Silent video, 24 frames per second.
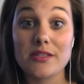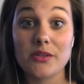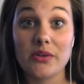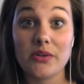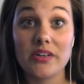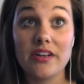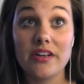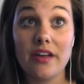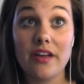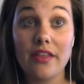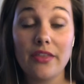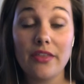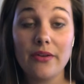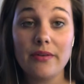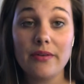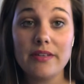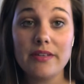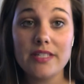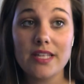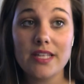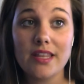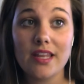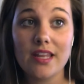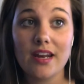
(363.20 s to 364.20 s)
another
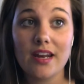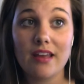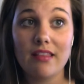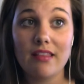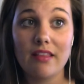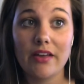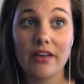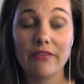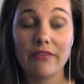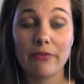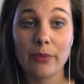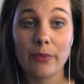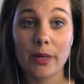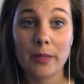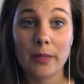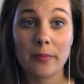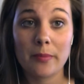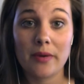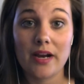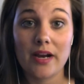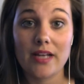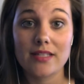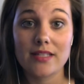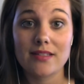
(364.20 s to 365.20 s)
reason that I love
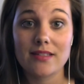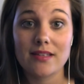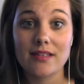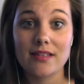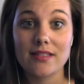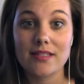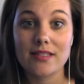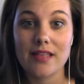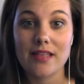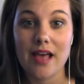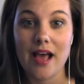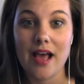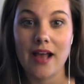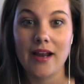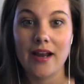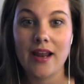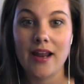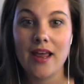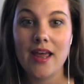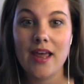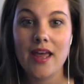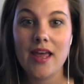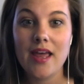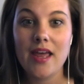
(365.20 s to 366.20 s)
WordPress is that
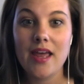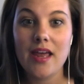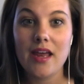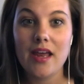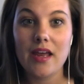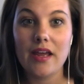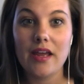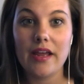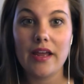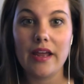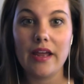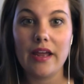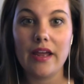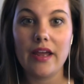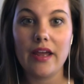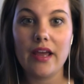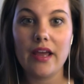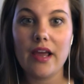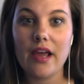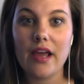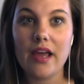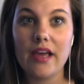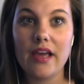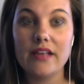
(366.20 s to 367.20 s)

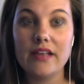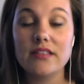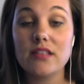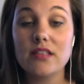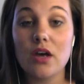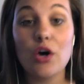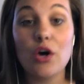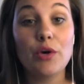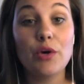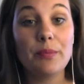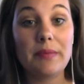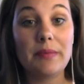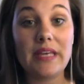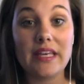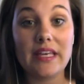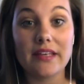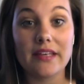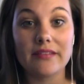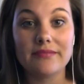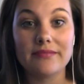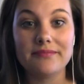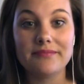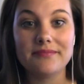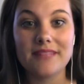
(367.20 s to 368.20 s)
it's all me.
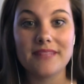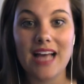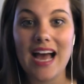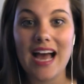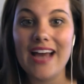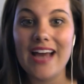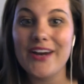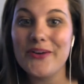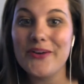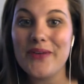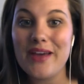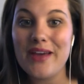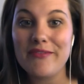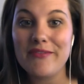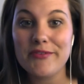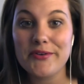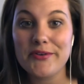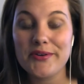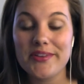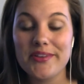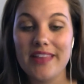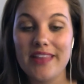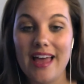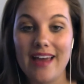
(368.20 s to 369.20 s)
I don't have
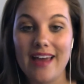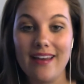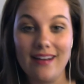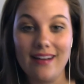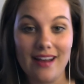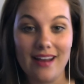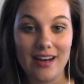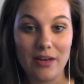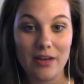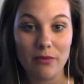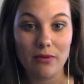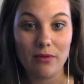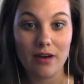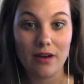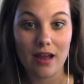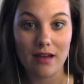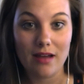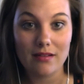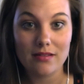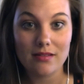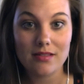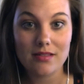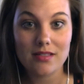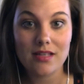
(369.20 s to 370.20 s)
to rely on anyone
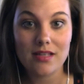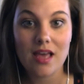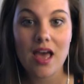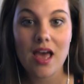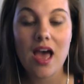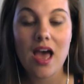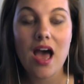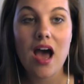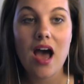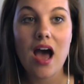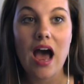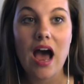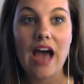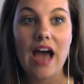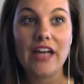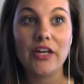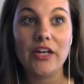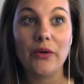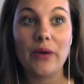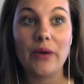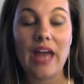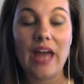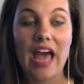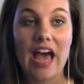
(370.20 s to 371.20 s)
else. I
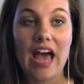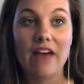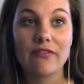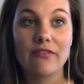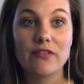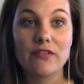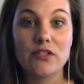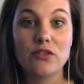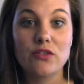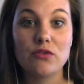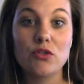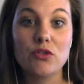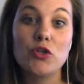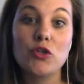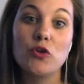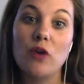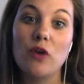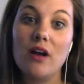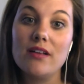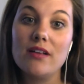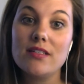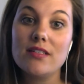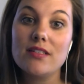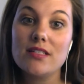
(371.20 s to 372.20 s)
don't have to
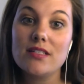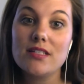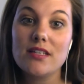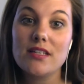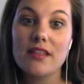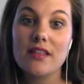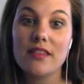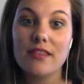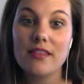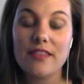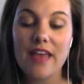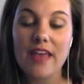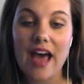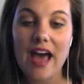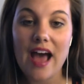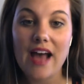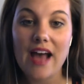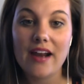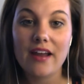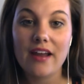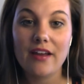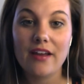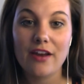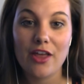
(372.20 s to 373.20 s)
trust
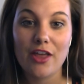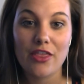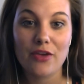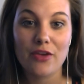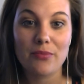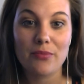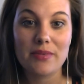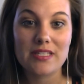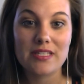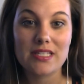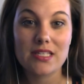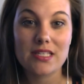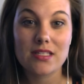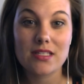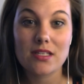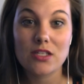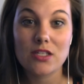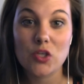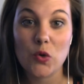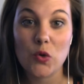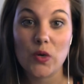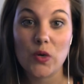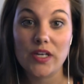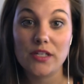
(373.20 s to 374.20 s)
that another business is
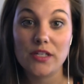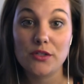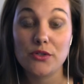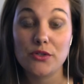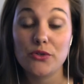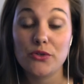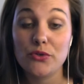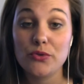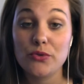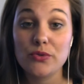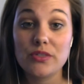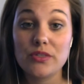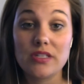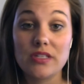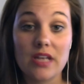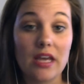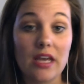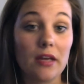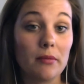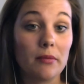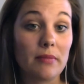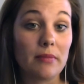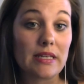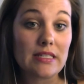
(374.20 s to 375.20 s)
going to
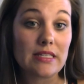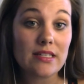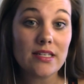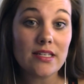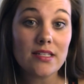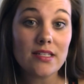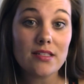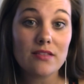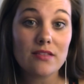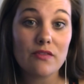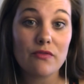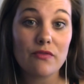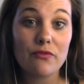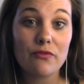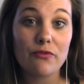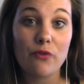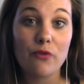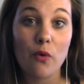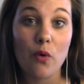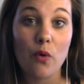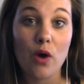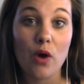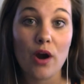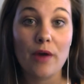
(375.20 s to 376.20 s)
stay in business
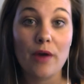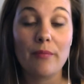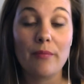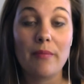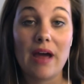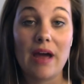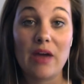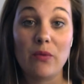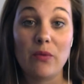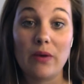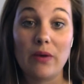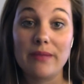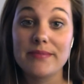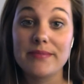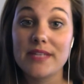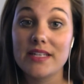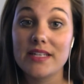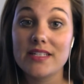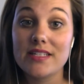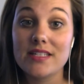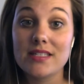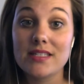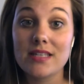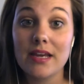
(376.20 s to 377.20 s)
for my
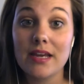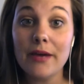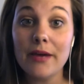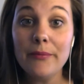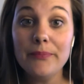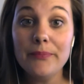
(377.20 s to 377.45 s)
website to stay up.